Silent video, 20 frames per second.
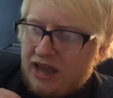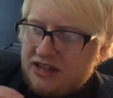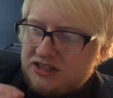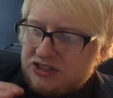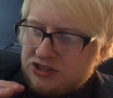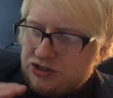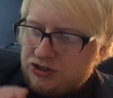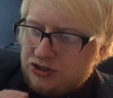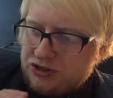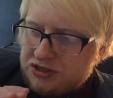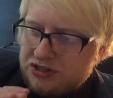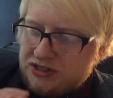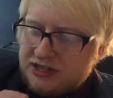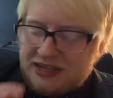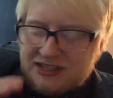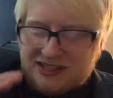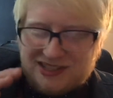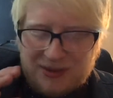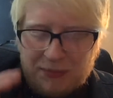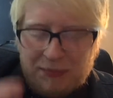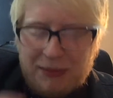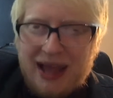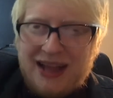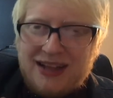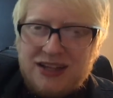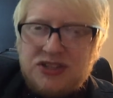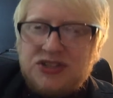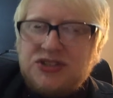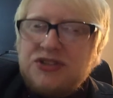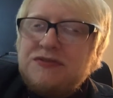It's just, it's the
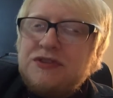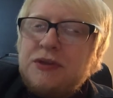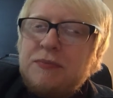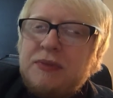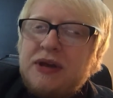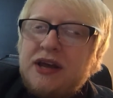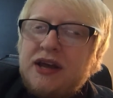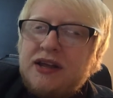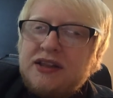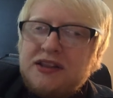balance of the beer